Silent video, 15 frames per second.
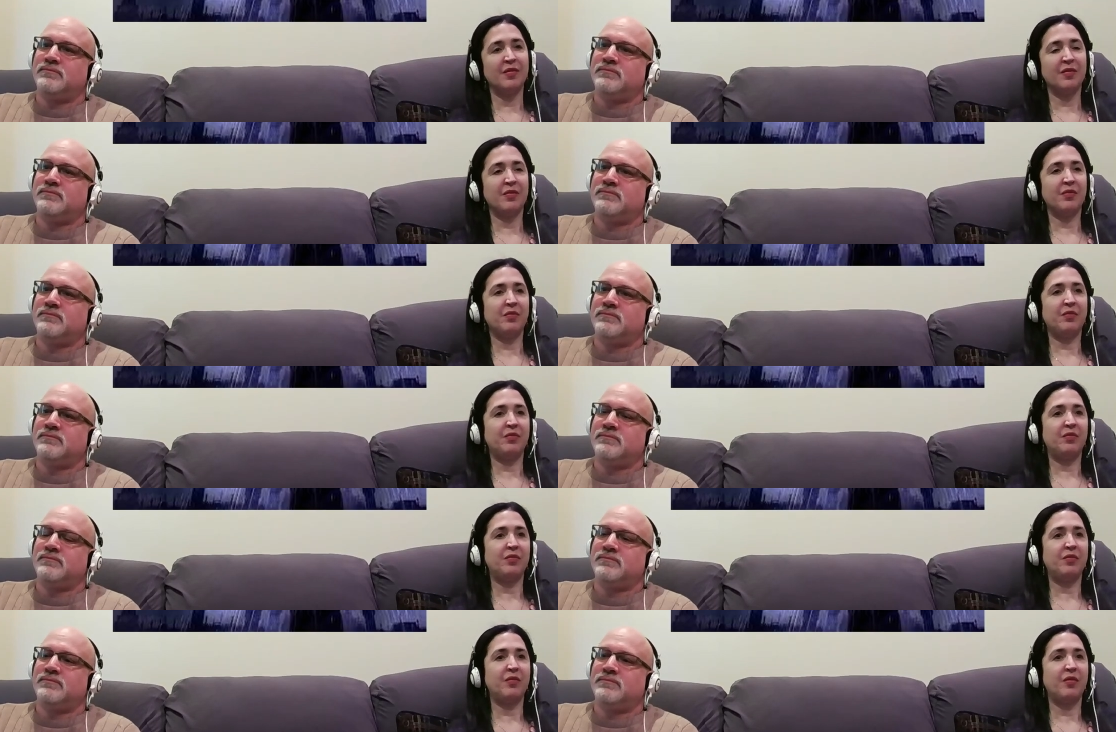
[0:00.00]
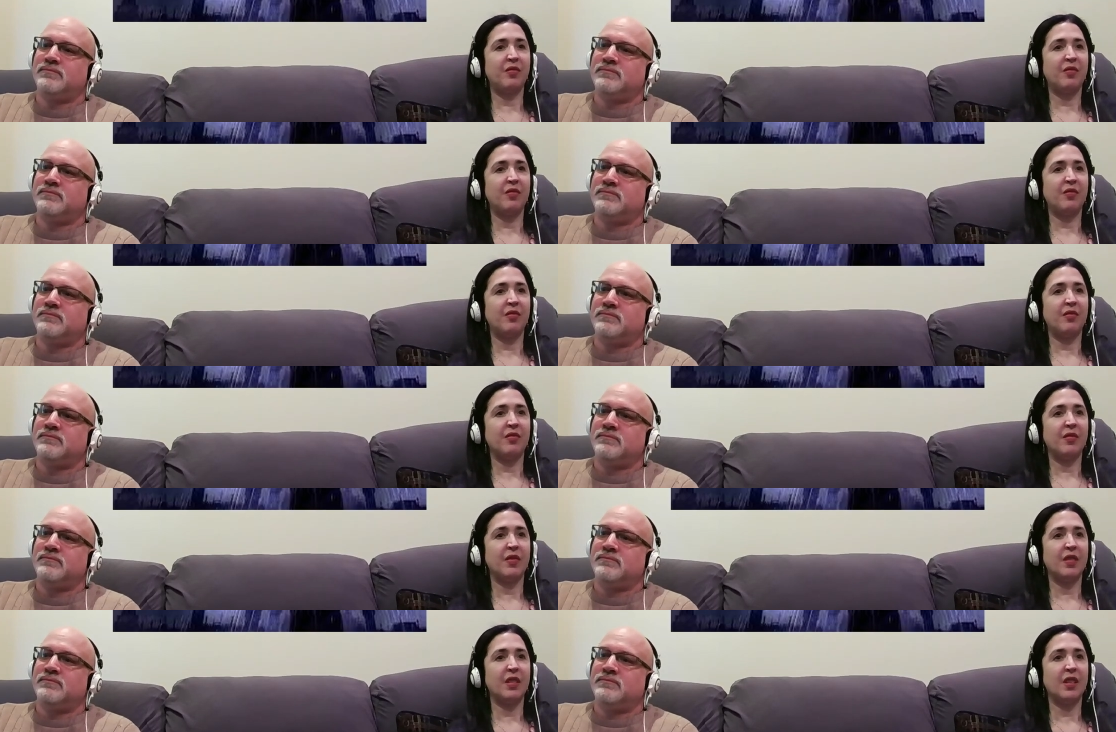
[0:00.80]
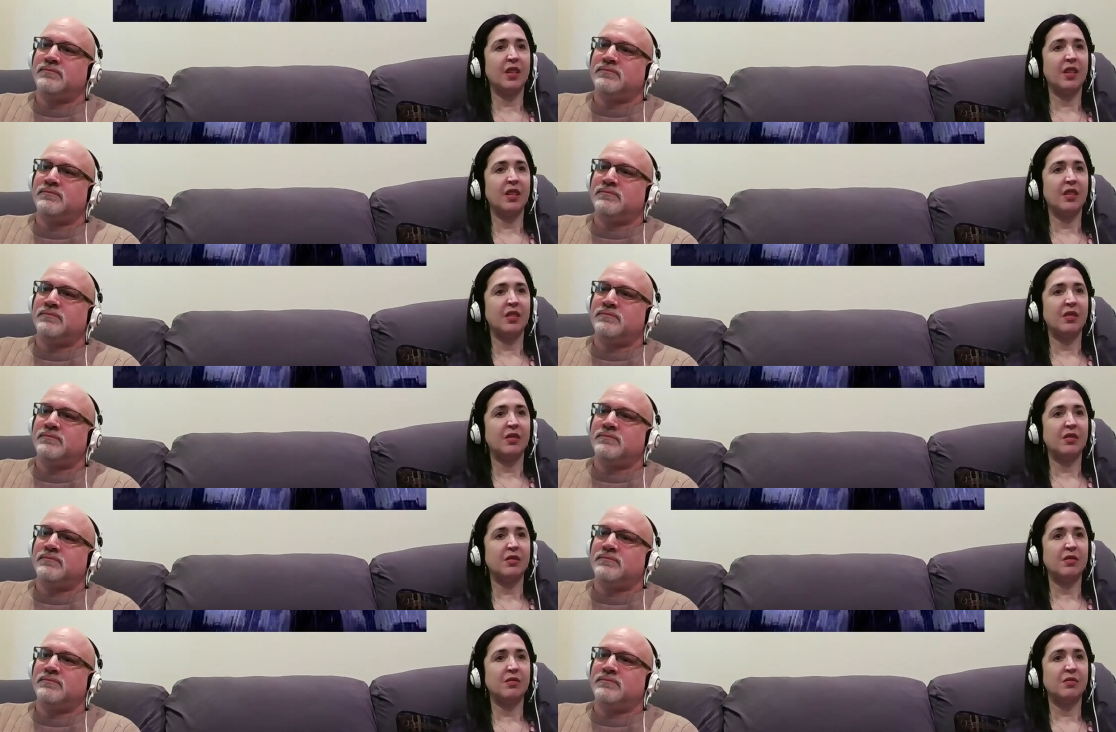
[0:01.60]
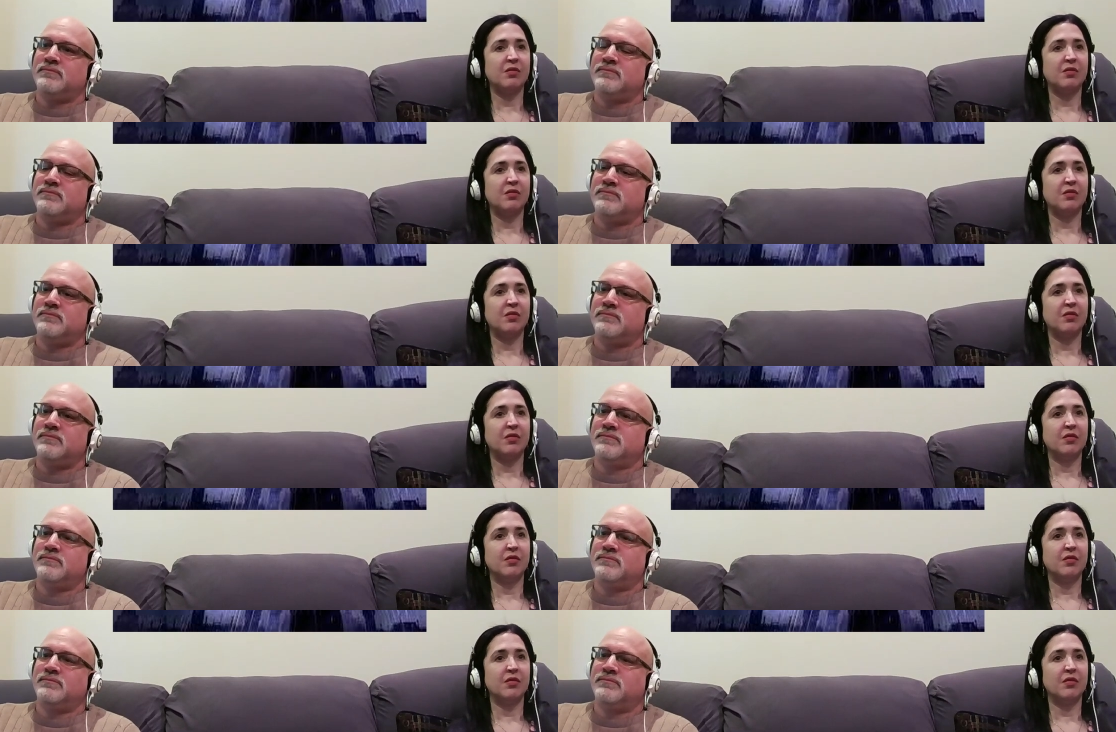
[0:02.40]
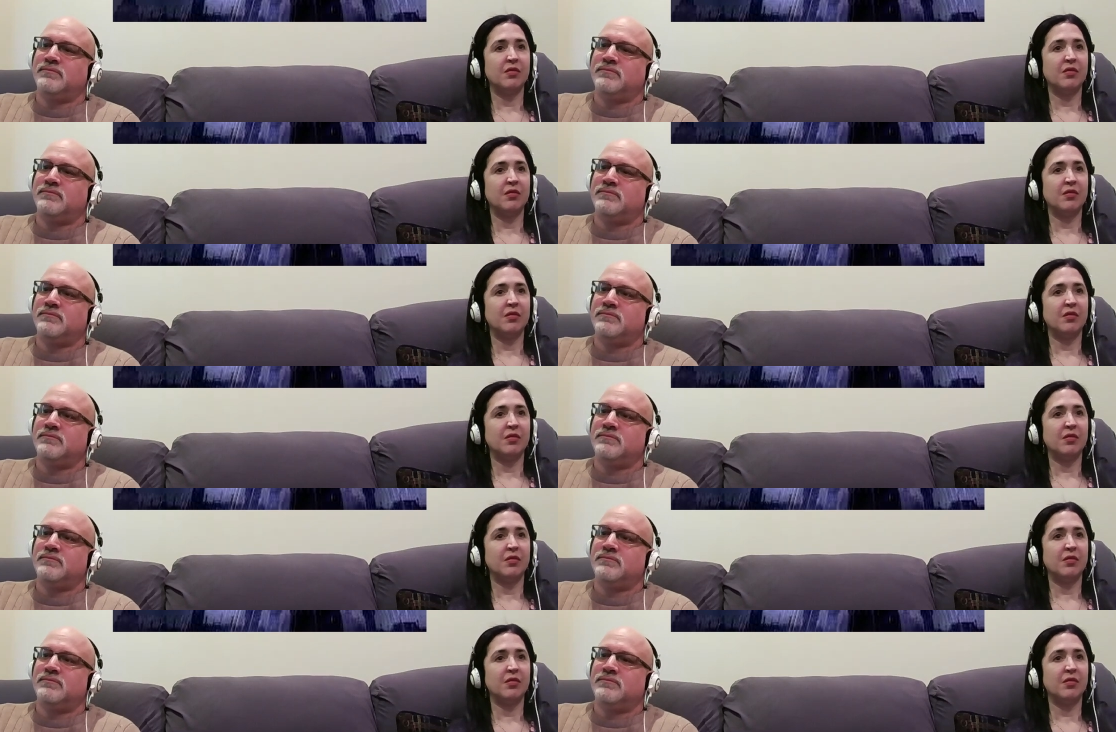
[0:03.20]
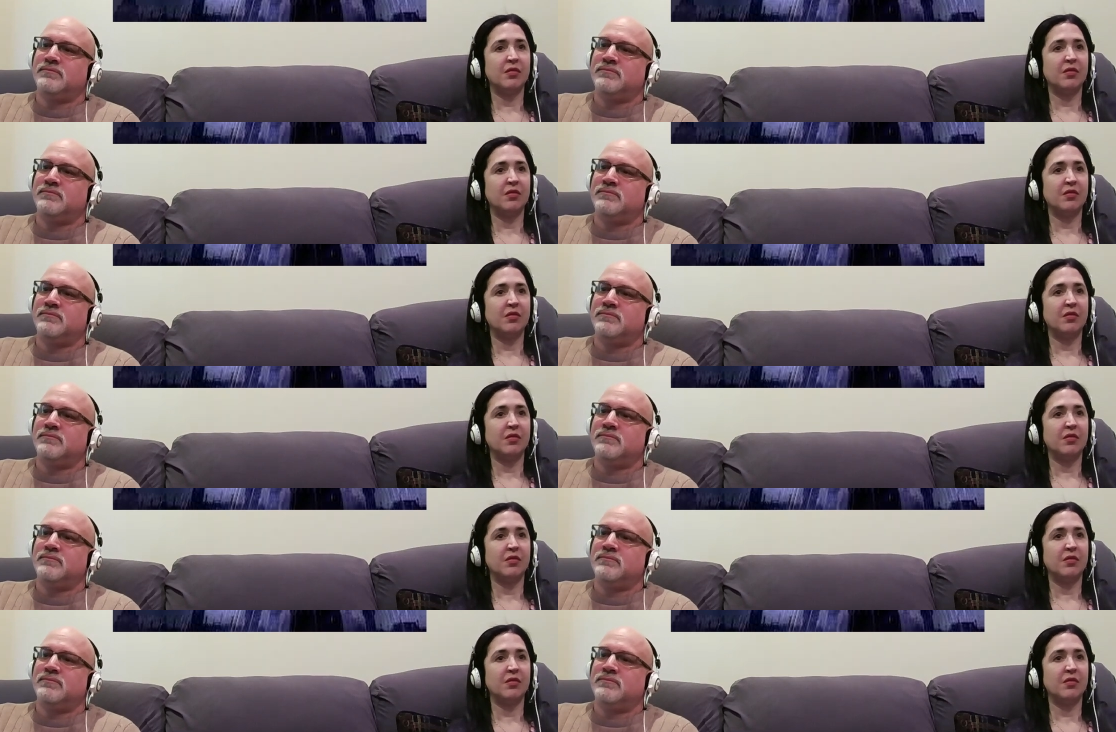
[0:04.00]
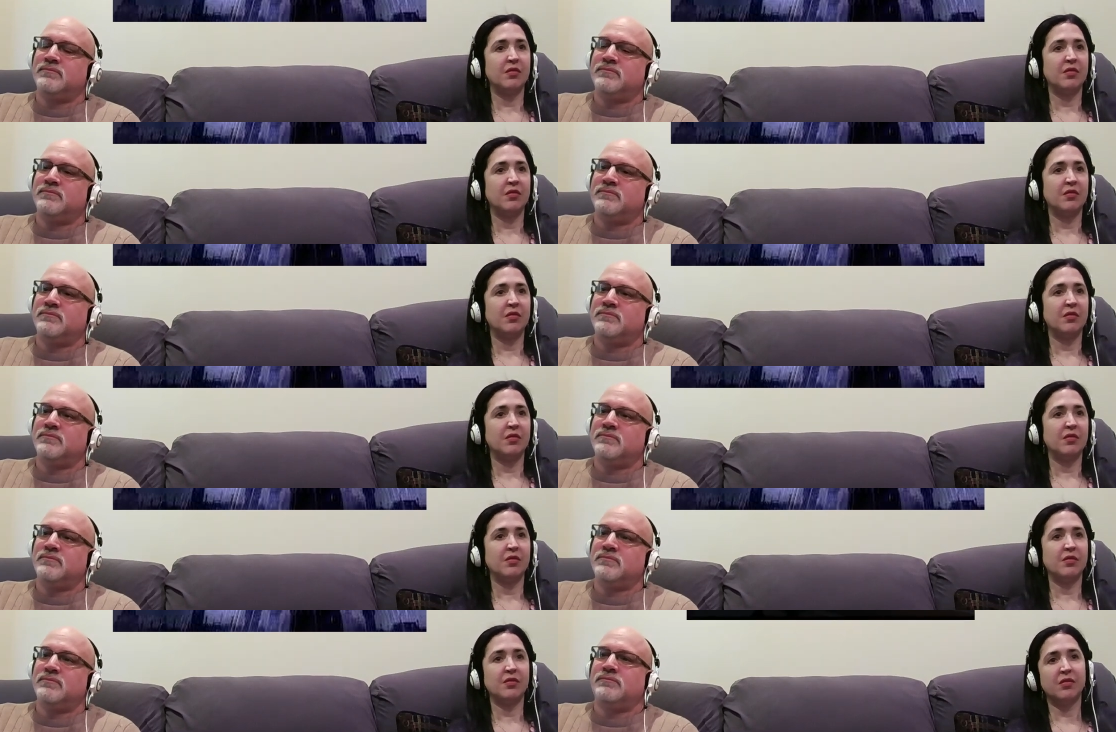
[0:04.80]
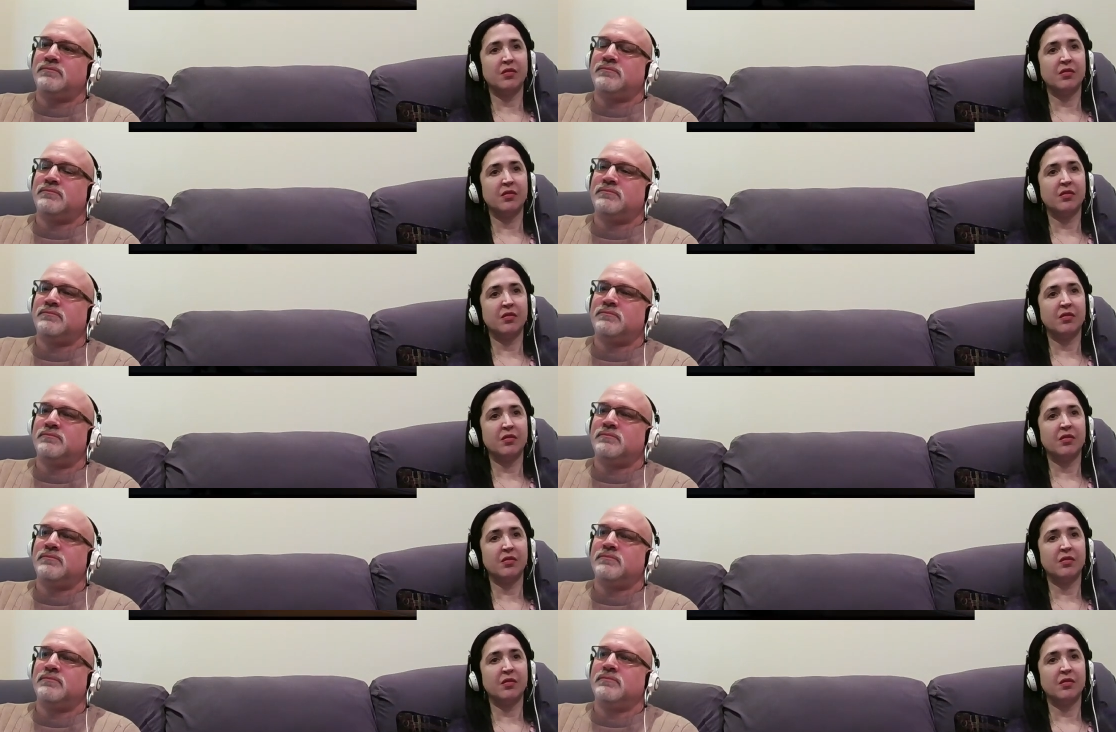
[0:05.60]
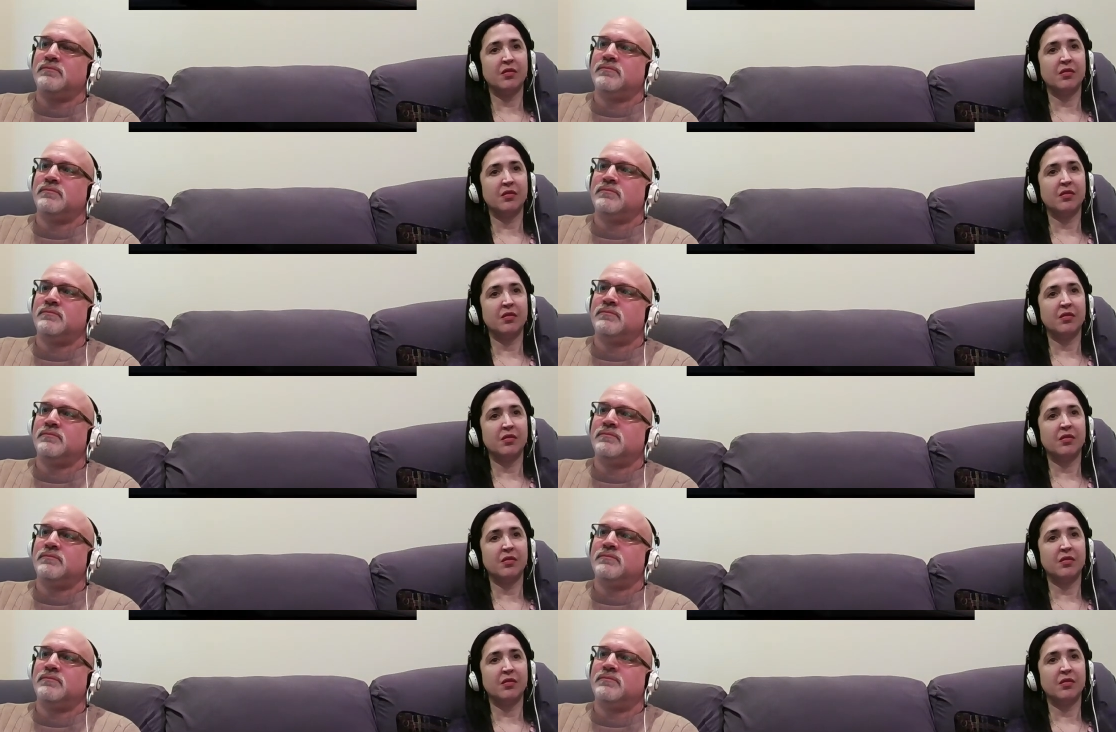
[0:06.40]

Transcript: (silence)